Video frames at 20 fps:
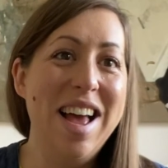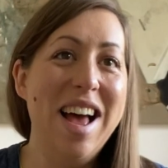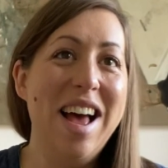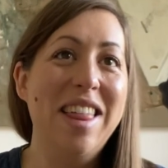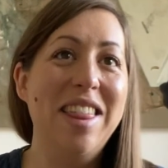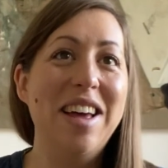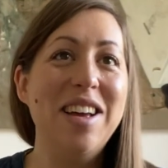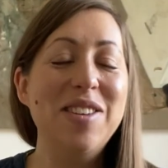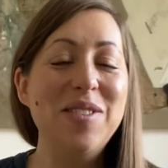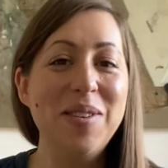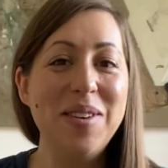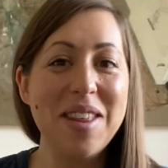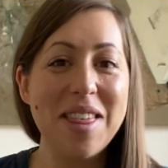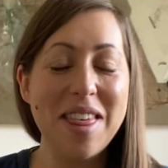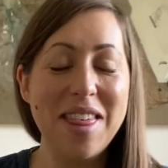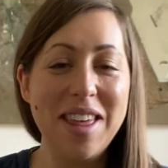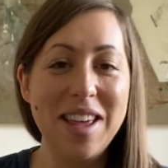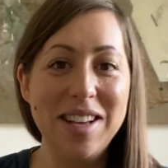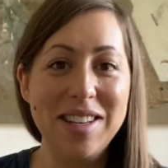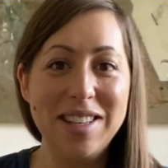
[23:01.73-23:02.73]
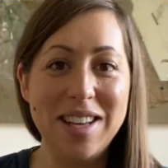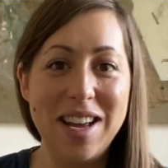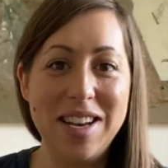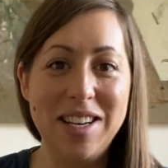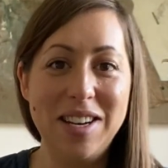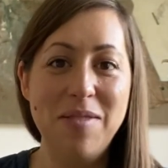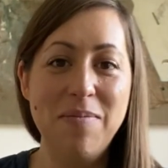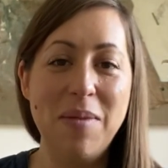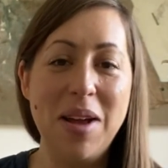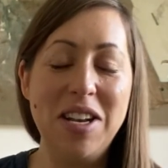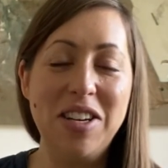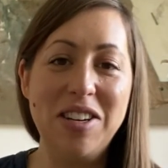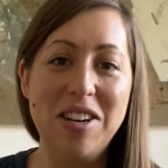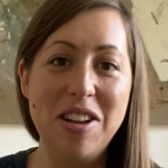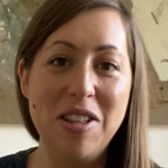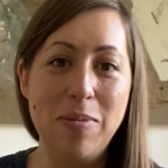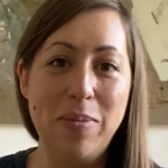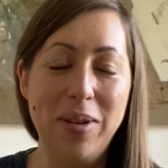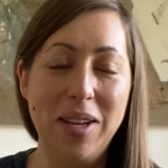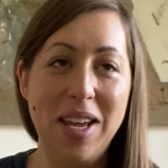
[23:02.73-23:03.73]
That's one of the things that I didn't mention
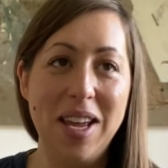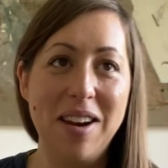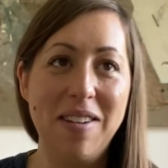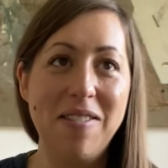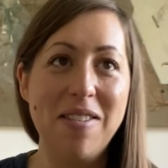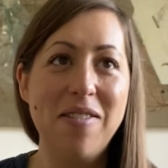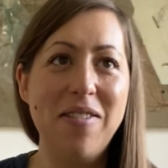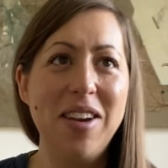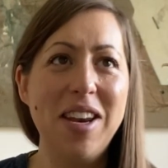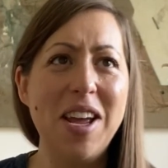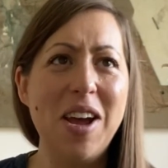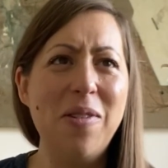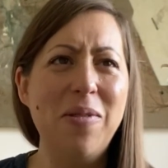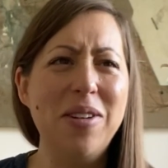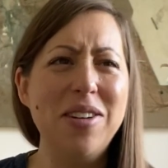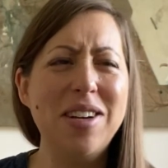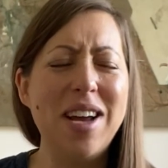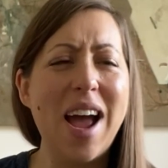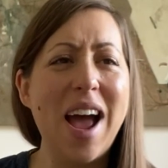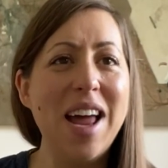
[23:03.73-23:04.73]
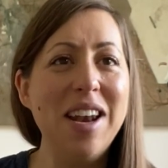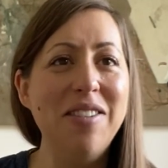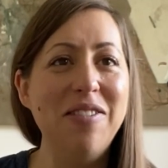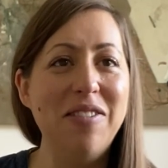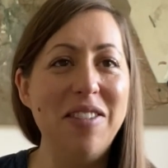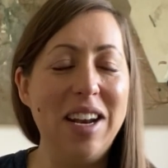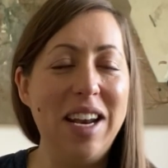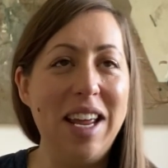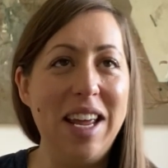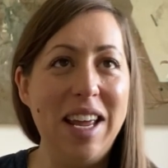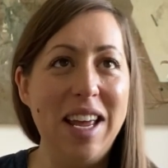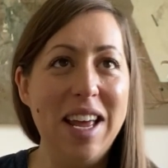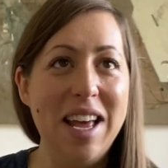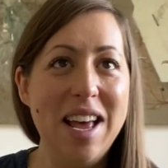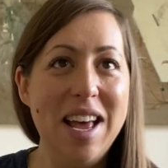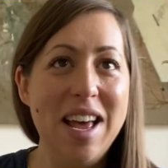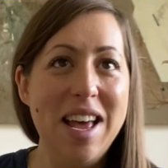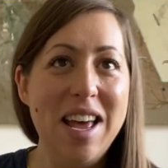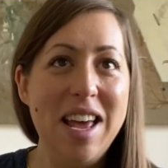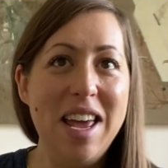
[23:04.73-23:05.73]
at the beginning of the video, which I hadn't really
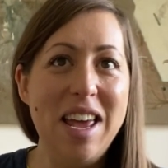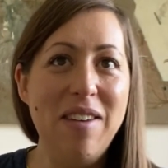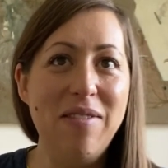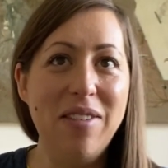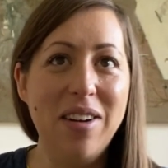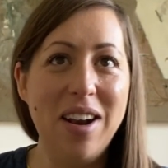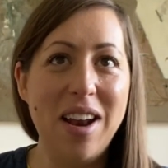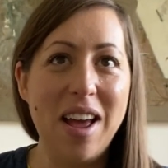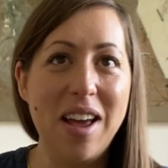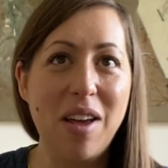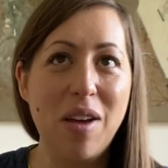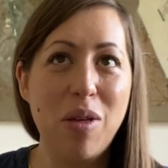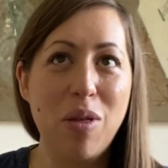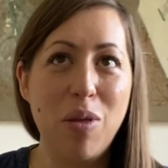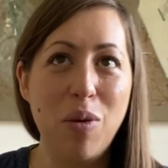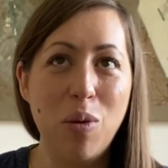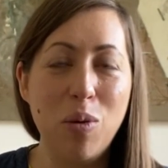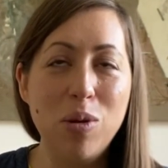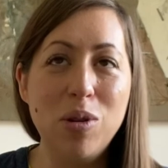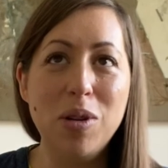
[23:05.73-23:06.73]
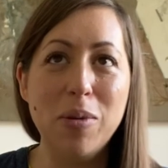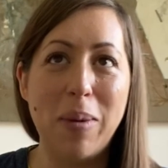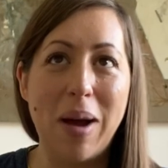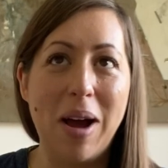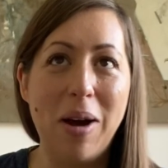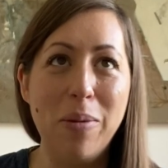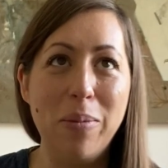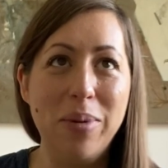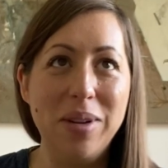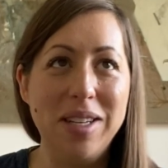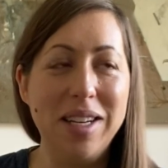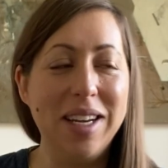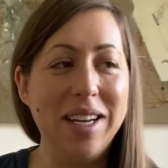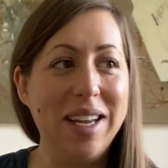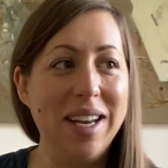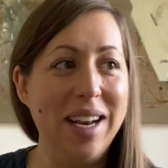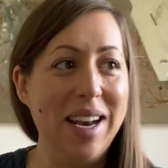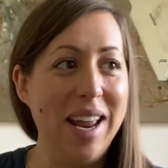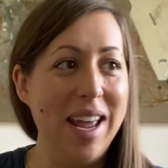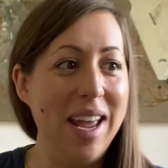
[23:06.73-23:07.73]
even like thought about
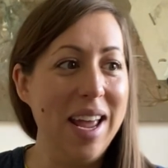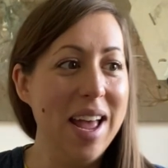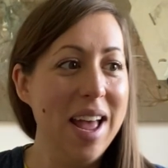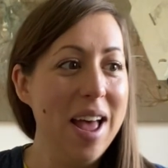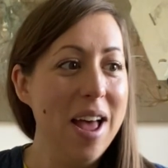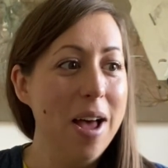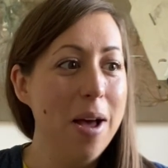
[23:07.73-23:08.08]
particularly.